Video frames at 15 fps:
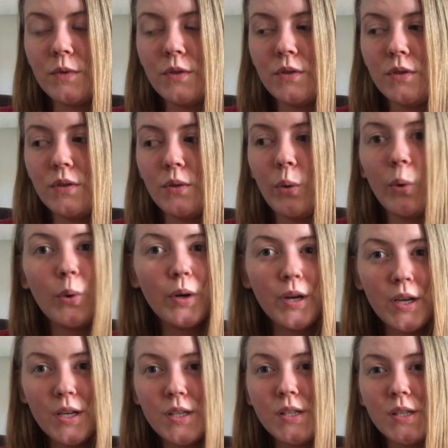
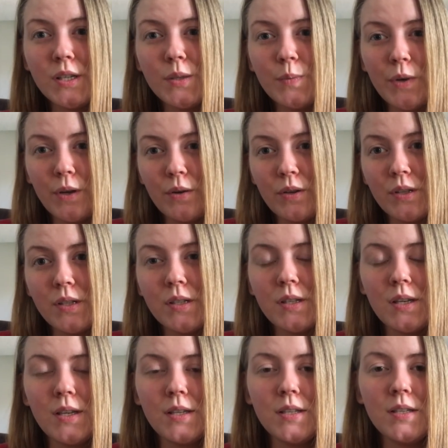stories,
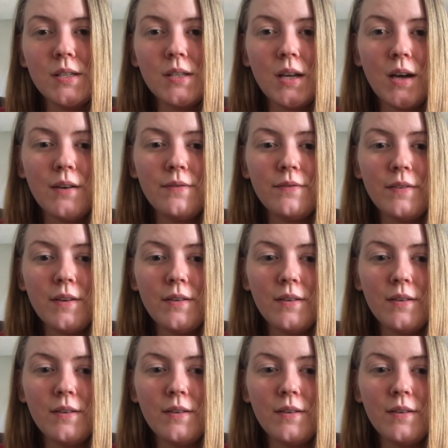experiences and stuff,